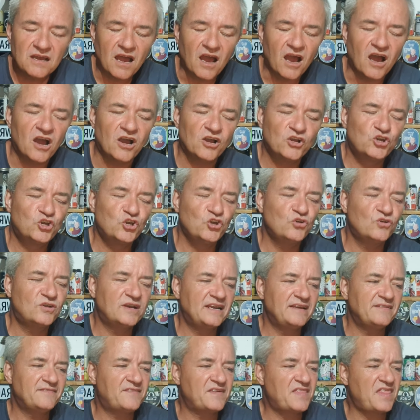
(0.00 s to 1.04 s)
Uh,
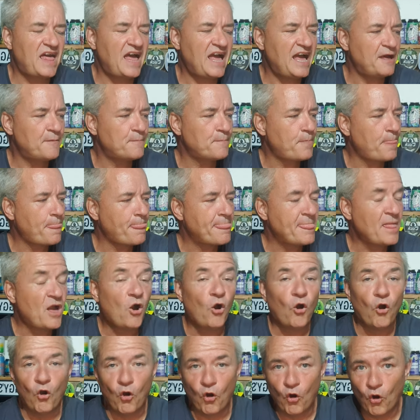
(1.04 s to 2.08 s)
Google it for that.
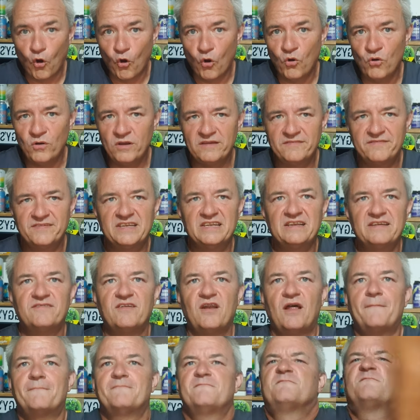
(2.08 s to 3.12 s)
Or if you
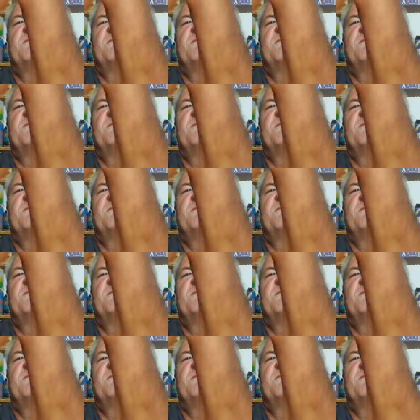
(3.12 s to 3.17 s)
live...